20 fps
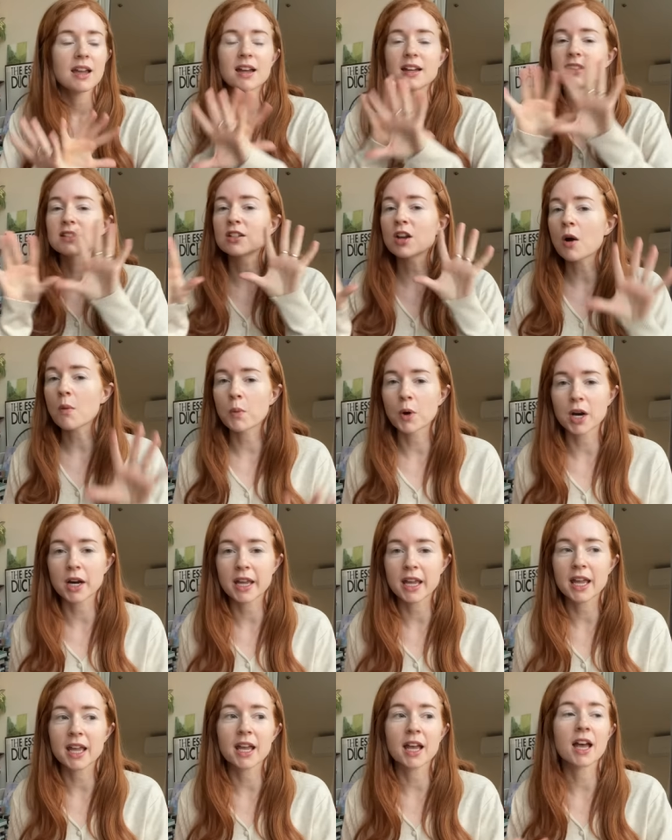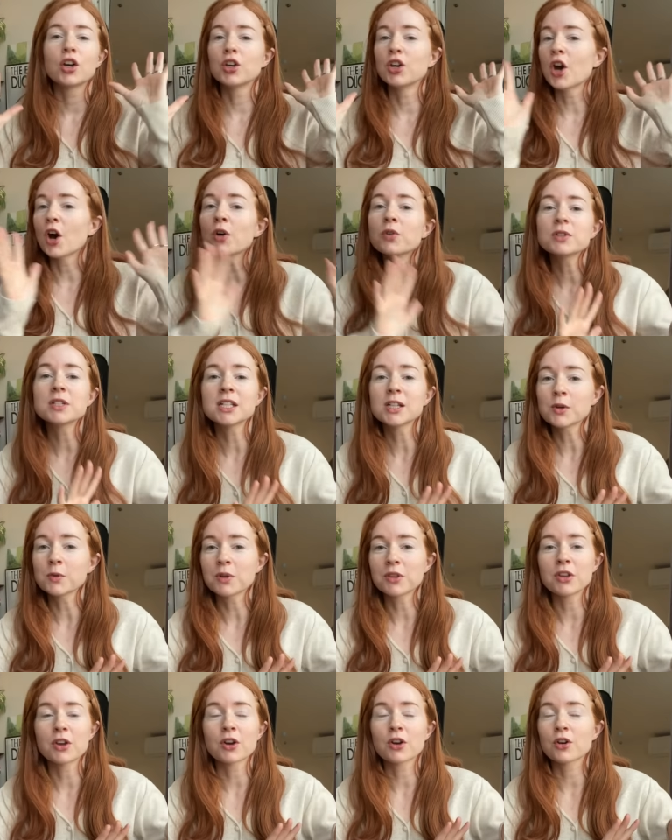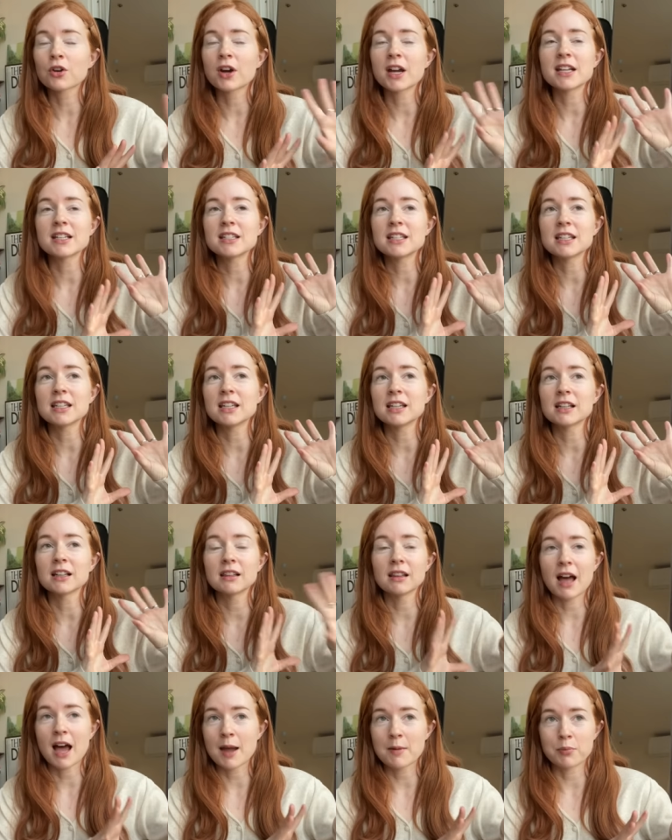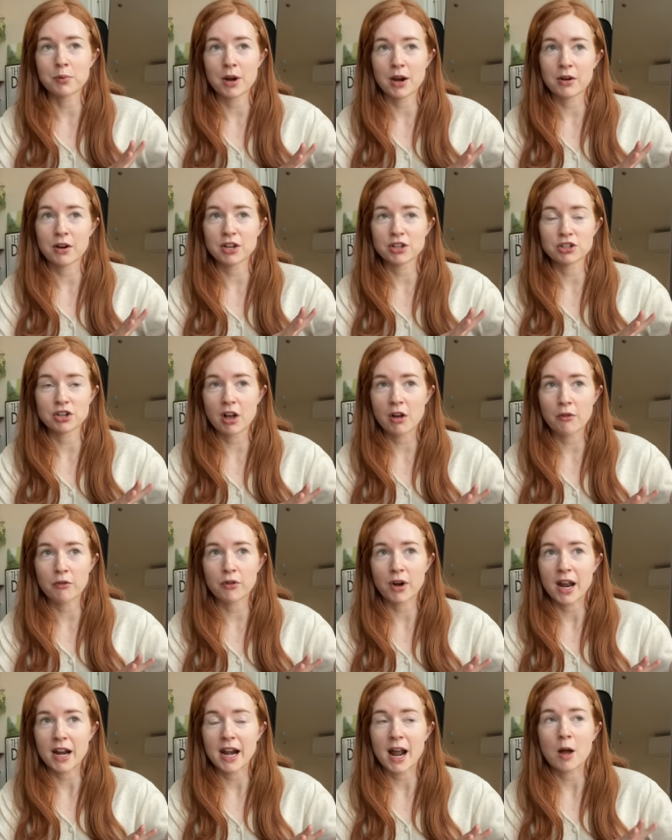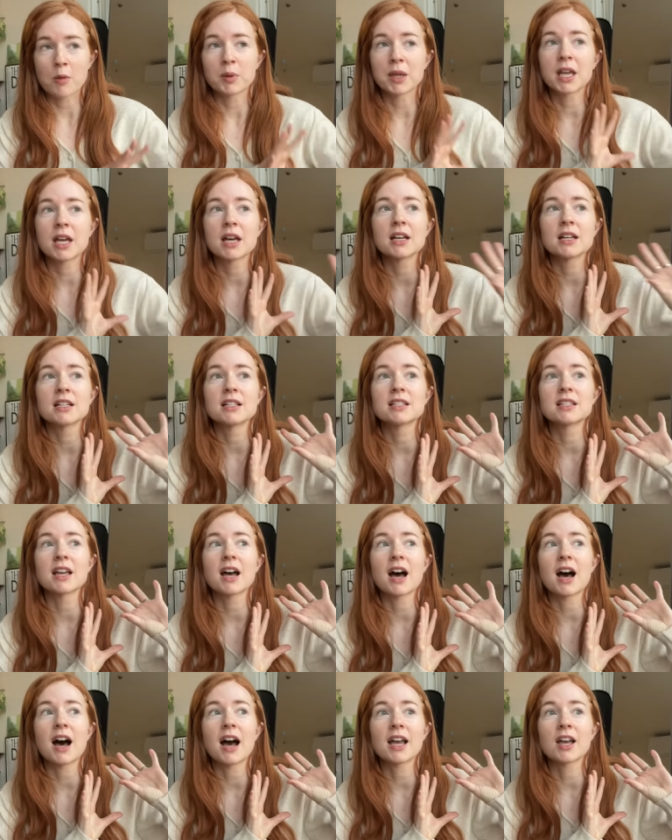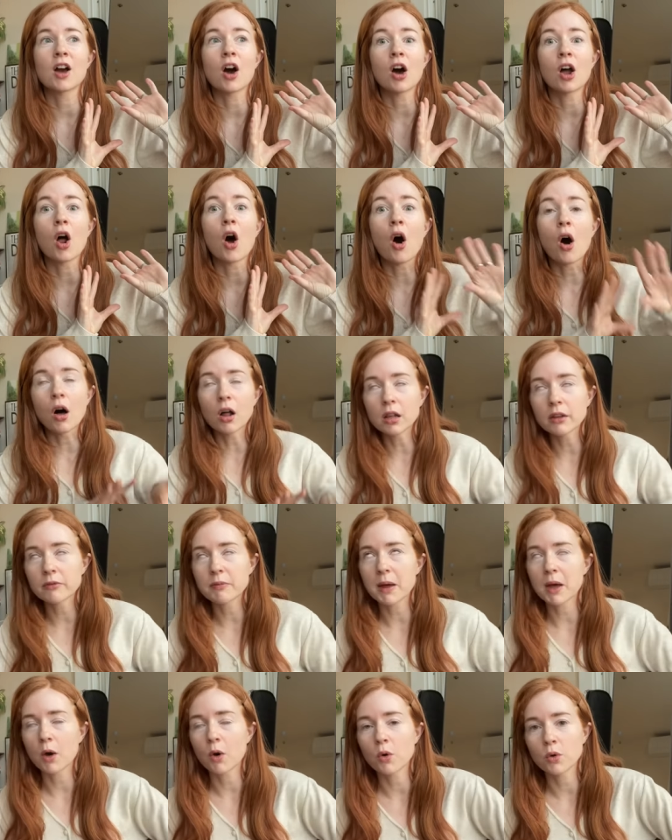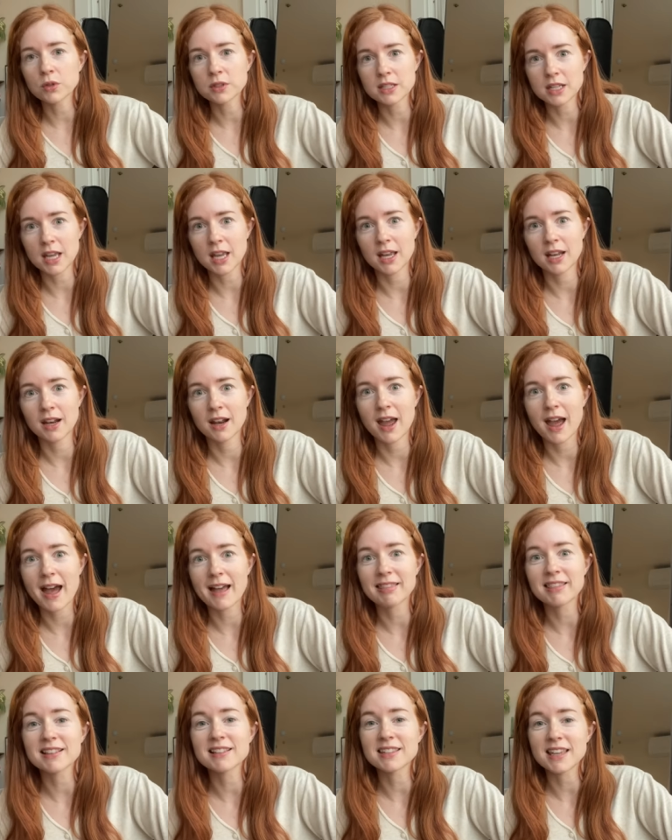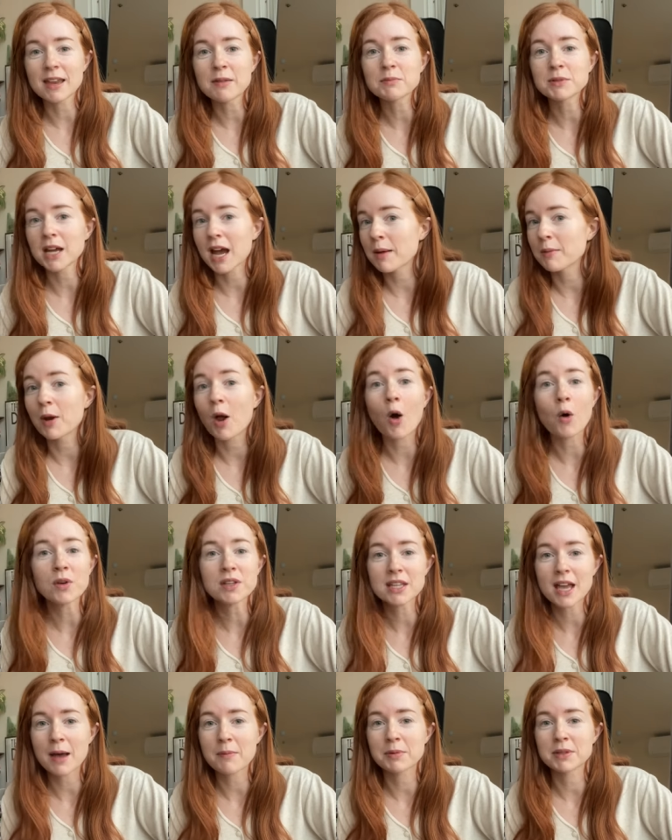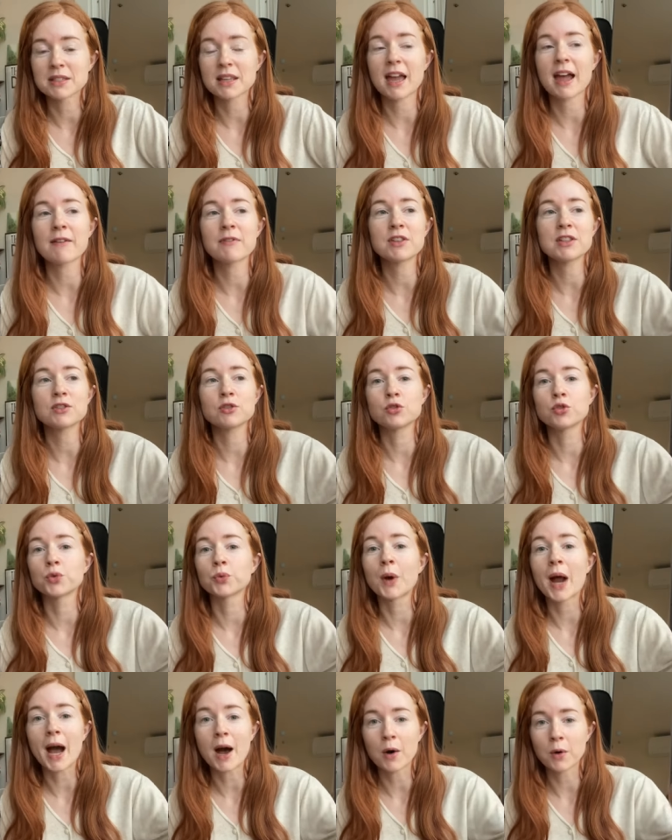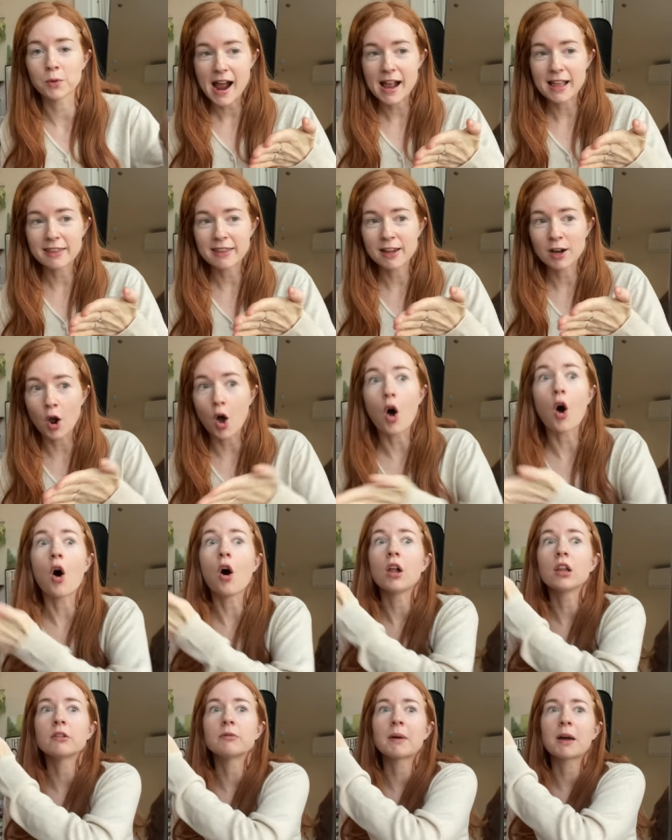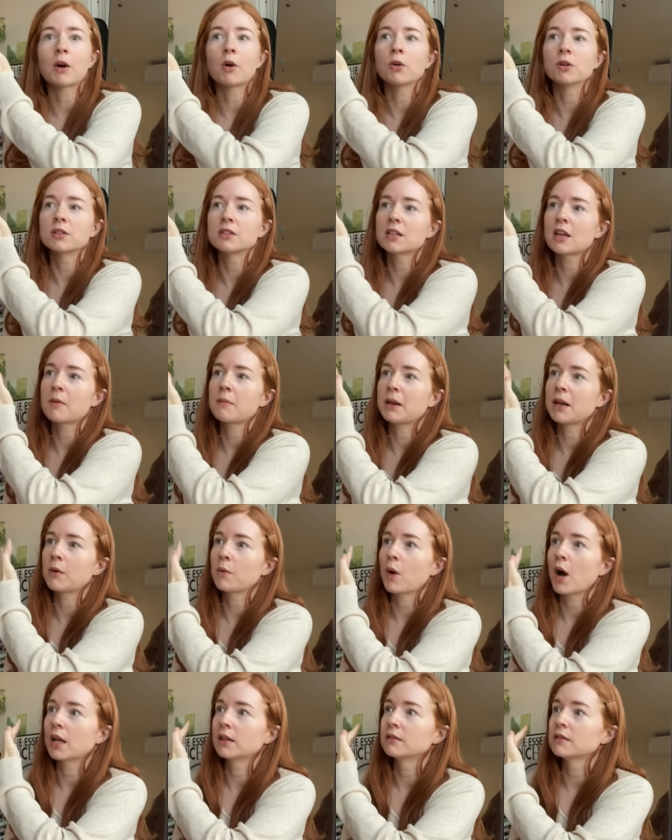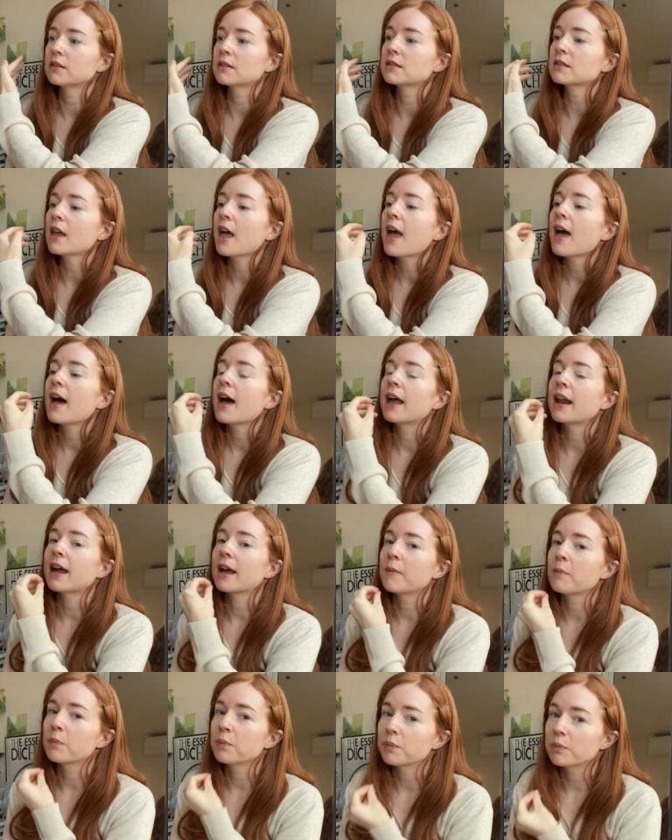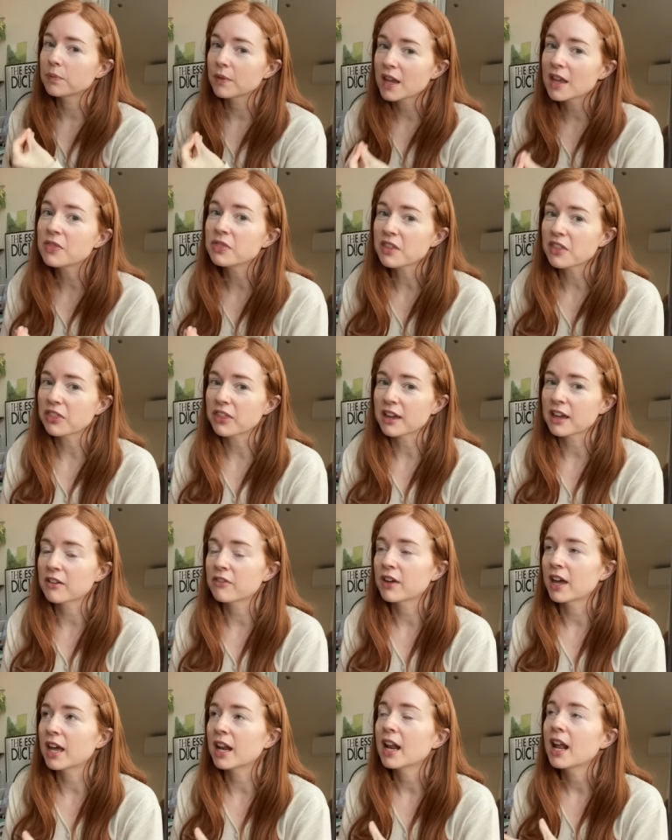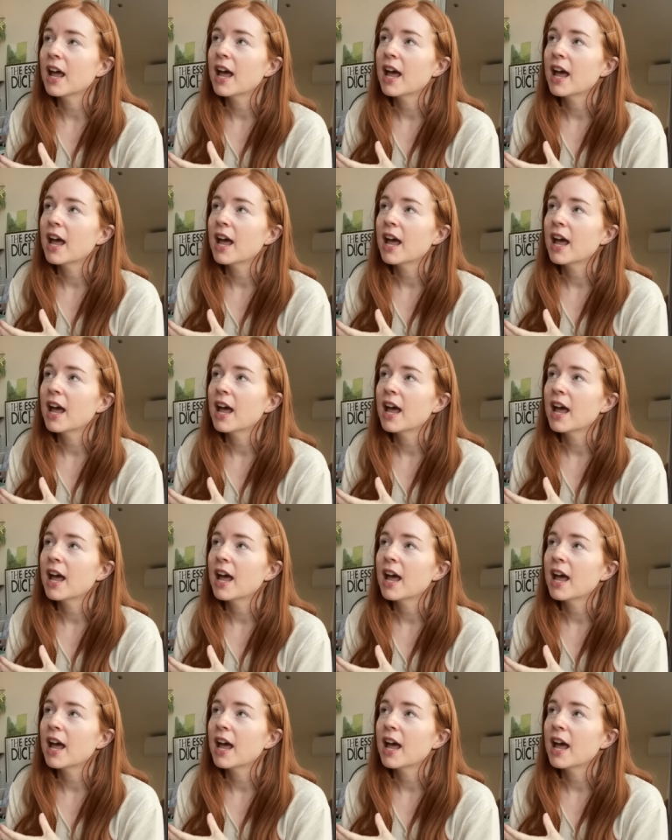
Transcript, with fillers: It's not working. Go deal with your crazy library shelf right now, because I got all of my holds in at the same time. It always happens. I have this drought and then all of my holds come in at once and I'm in the thick of it.